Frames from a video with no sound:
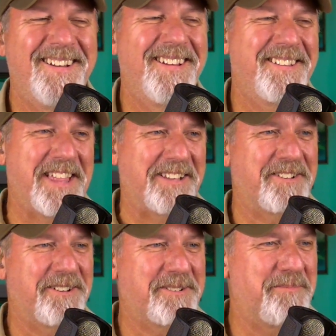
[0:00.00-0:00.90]
That's
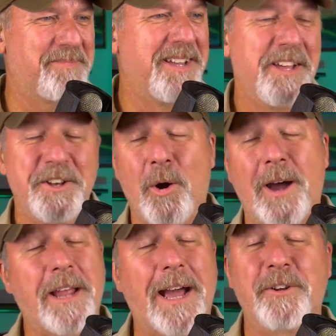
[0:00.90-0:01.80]
awesome. No, I
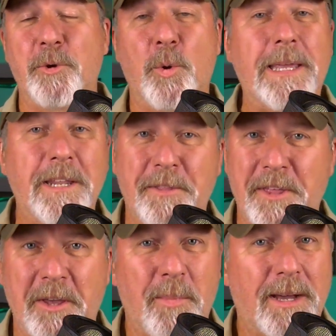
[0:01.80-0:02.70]
don't know
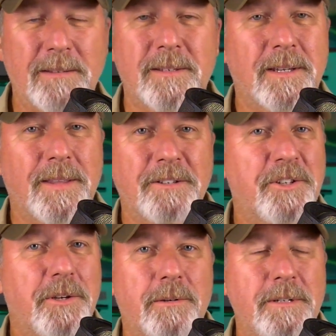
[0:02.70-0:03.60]
anything about that
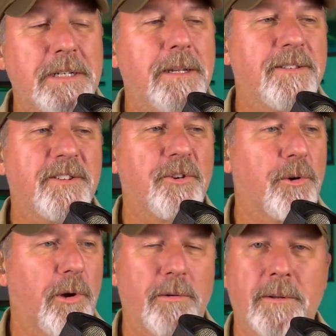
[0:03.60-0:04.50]
show.
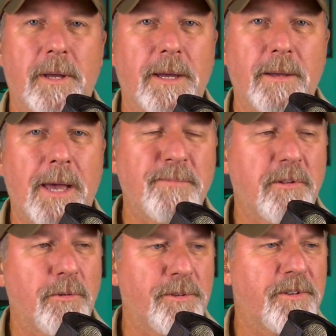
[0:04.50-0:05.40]
Zero.
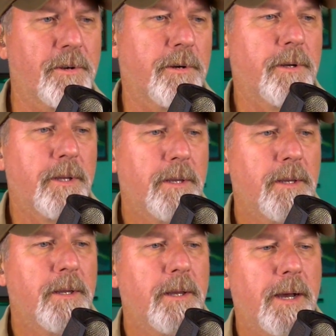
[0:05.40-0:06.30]
Absolutely zero.
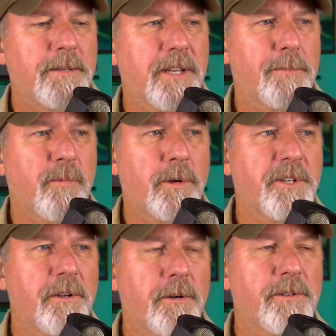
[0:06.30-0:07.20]
I stopped watching
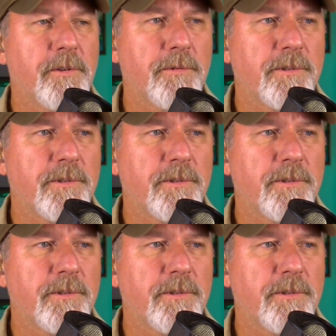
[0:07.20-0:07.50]
cartoons,